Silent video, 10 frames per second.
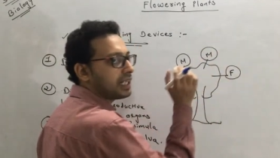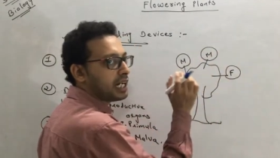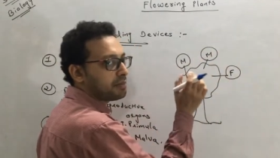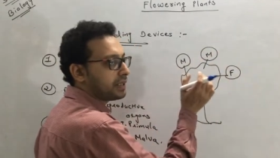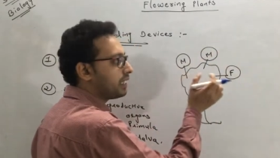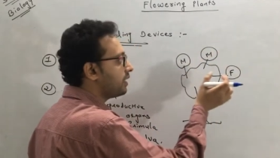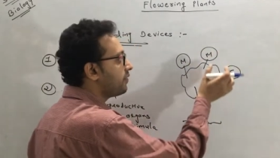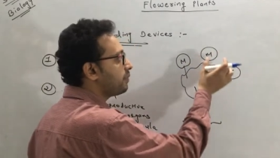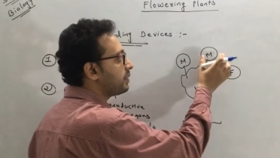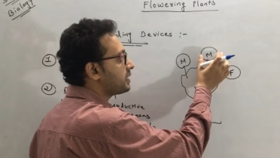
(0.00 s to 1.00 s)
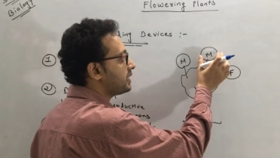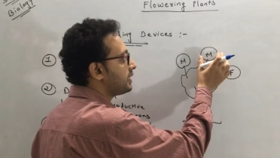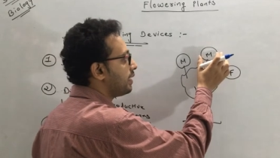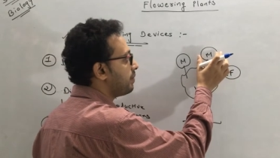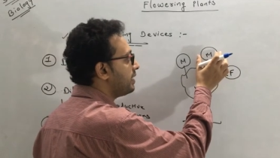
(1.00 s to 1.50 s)
carpel. If it possesses
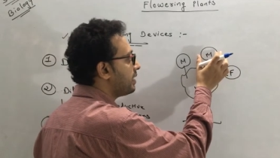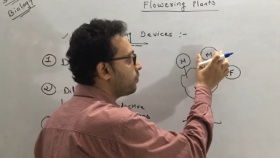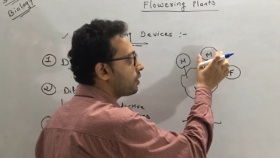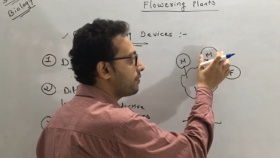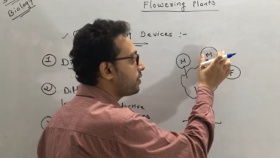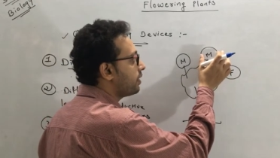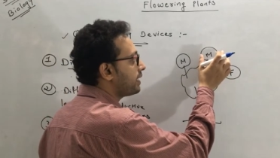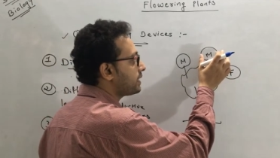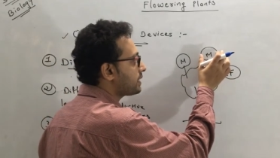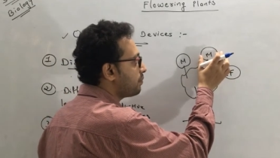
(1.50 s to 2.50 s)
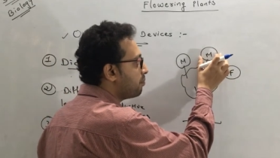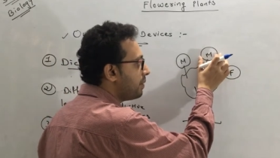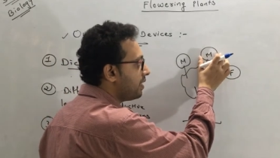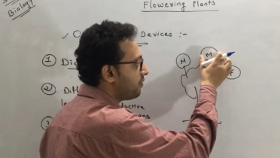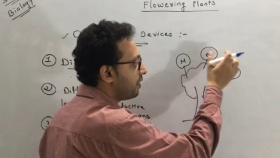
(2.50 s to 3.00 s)
stamen, then what we call it as
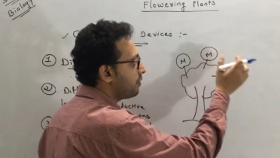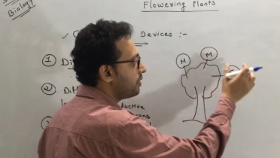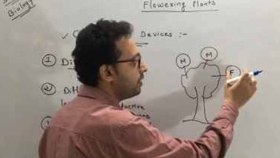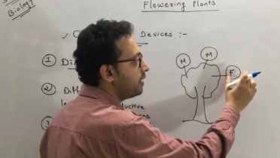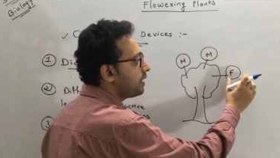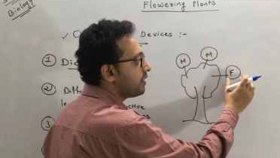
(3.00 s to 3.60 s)
male flower.